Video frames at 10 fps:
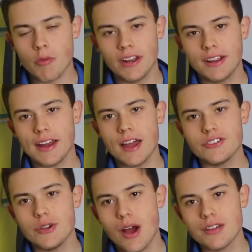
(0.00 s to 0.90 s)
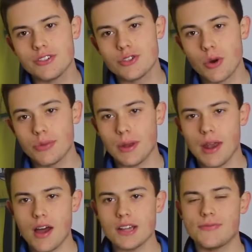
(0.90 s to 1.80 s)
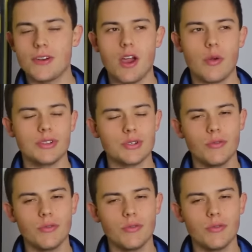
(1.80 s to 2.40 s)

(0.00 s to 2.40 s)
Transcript: I'm really glad you guys enjoyed the last video and this